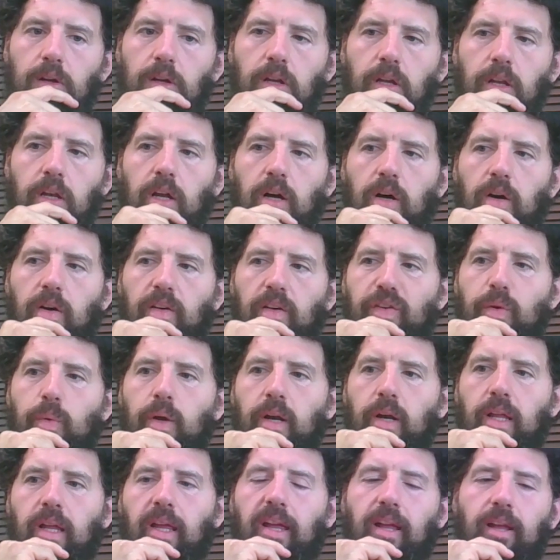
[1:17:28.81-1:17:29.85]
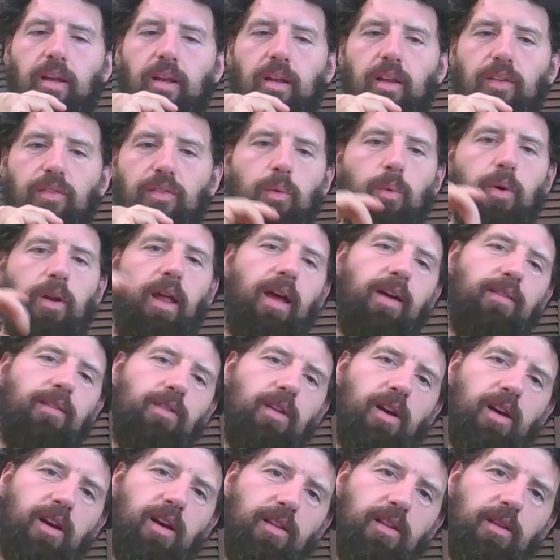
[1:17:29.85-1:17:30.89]
if you want to have
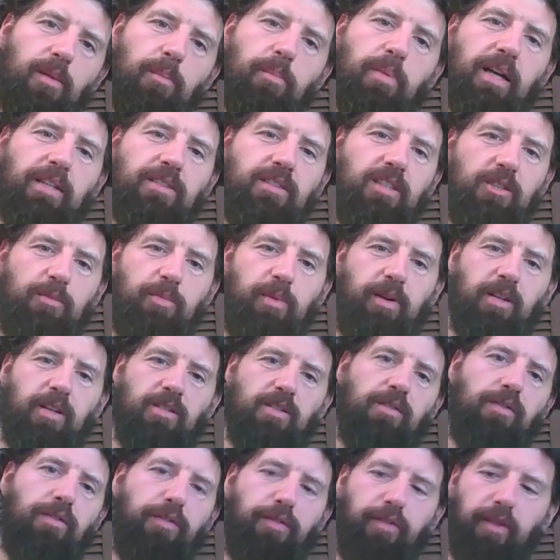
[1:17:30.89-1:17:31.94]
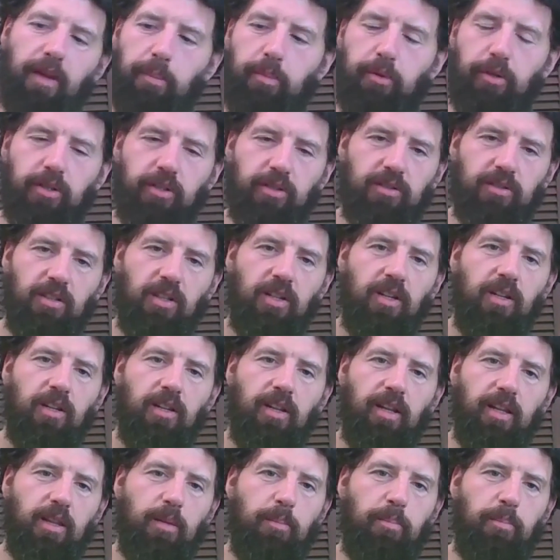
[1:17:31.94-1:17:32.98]
the best experience of flippers,
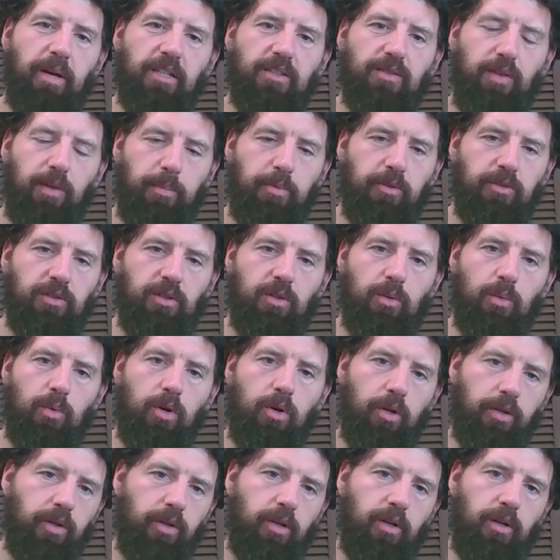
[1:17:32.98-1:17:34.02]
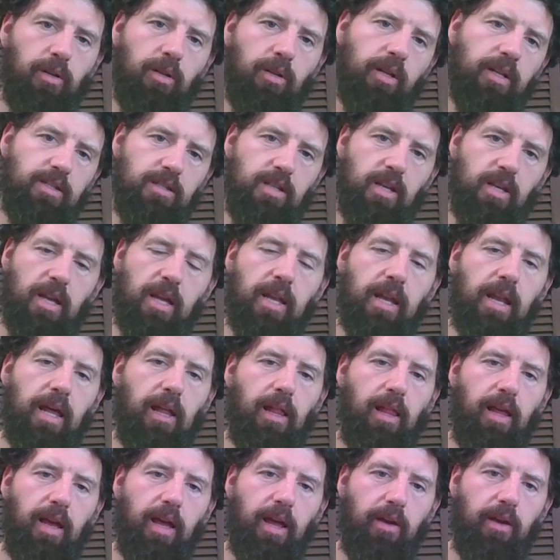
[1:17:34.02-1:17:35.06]
like the best flippers in the world are, let's say, in
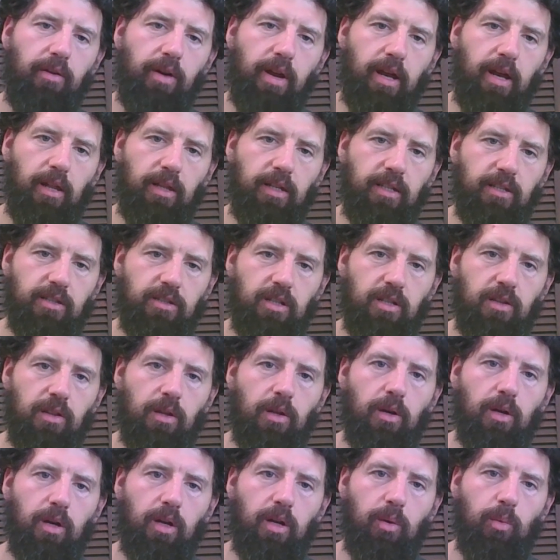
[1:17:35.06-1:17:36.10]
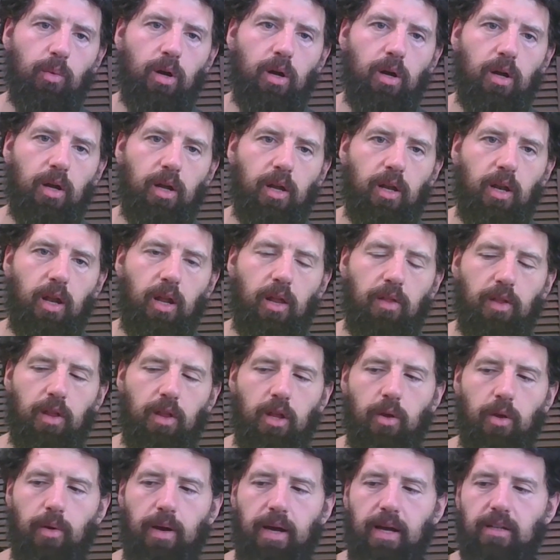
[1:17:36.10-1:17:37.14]
LA, right? At least in the
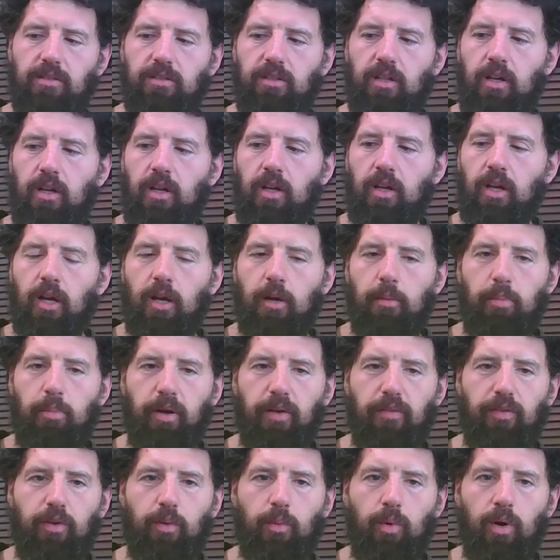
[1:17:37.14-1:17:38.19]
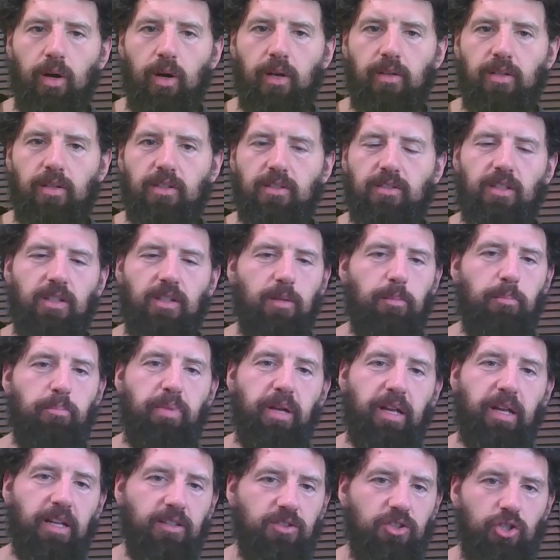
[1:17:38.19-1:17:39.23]
US. But if you want to see the
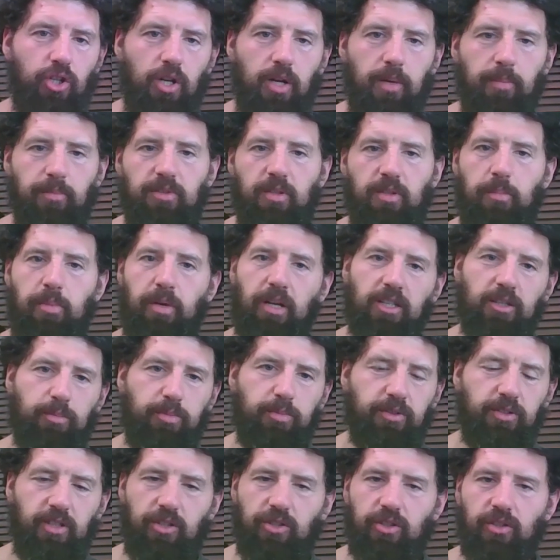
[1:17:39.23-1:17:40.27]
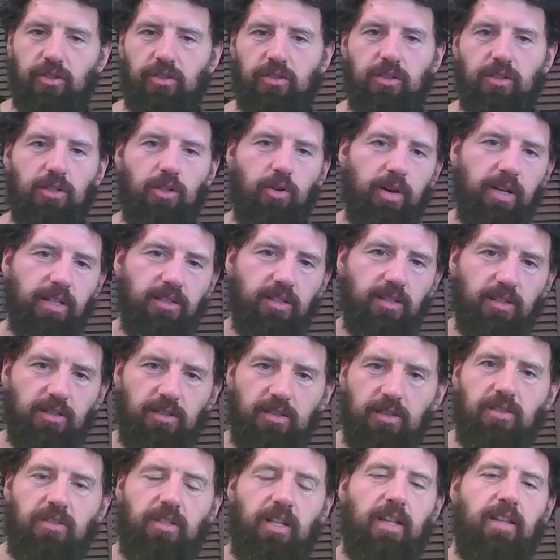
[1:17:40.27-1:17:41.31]
biggest jumps, the biggest precisions, the craziest
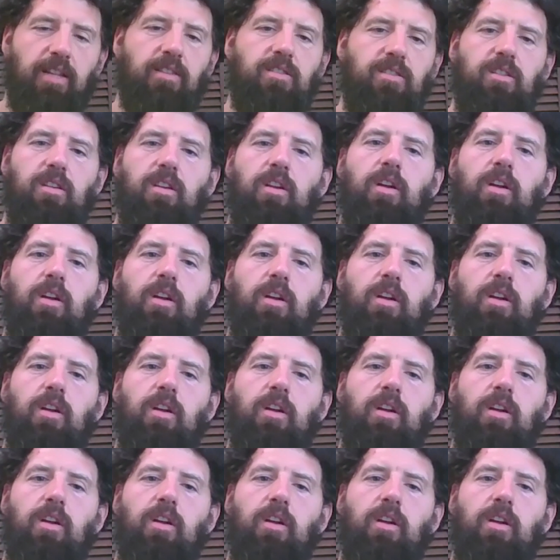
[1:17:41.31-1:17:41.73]
descents,